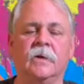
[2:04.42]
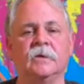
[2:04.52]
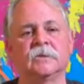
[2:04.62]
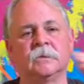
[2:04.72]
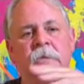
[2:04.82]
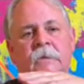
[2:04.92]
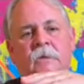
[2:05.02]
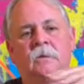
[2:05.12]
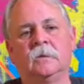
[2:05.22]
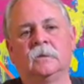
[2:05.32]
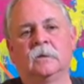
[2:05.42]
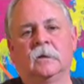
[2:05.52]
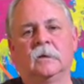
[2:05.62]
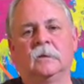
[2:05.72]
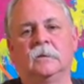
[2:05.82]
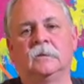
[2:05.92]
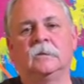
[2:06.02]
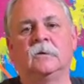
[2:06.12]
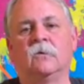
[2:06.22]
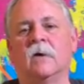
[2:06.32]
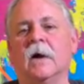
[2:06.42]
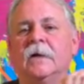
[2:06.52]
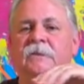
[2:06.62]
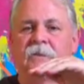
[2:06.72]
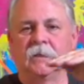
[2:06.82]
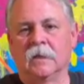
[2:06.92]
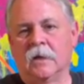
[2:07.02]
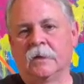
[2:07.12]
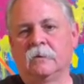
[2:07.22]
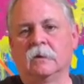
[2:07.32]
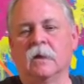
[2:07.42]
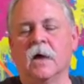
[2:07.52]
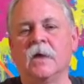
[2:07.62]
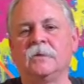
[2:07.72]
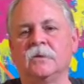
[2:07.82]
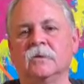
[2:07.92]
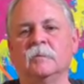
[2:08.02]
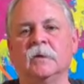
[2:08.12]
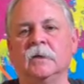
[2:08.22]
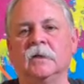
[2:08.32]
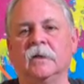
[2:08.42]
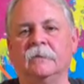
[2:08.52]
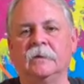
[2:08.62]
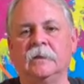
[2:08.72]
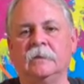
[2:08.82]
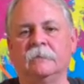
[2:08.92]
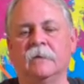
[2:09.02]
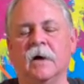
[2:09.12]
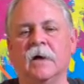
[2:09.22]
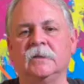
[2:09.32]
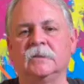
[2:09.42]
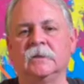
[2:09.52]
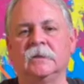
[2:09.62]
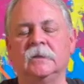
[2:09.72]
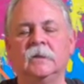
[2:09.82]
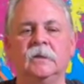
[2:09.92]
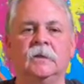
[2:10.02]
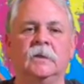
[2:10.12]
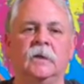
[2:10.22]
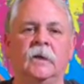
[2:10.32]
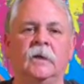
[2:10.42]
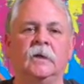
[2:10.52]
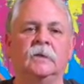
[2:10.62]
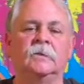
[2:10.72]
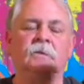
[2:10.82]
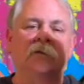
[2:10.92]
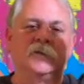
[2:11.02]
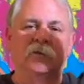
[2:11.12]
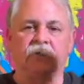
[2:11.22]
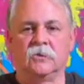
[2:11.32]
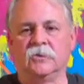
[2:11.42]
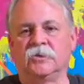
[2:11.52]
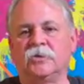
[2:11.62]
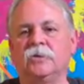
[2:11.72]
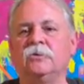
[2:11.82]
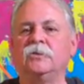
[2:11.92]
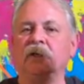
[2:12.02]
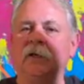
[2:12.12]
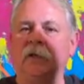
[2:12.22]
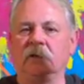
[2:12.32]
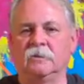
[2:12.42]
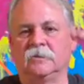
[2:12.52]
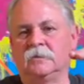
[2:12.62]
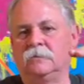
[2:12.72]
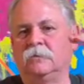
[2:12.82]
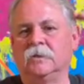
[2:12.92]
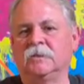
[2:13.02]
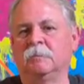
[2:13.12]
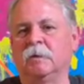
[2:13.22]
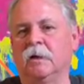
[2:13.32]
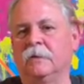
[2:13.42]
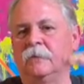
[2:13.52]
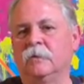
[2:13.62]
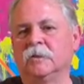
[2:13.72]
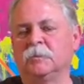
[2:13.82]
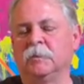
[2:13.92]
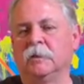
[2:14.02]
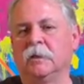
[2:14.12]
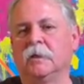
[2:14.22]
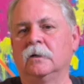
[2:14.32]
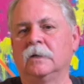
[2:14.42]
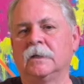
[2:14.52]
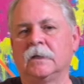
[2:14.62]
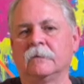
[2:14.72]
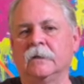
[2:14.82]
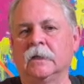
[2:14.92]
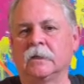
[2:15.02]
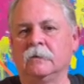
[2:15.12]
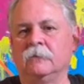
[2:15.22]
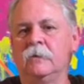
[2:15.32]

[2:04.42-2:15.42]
There's a horizon line, or a line through the middle of it that divides it. And there's two things: there's what's above and what's below. And I think of it like you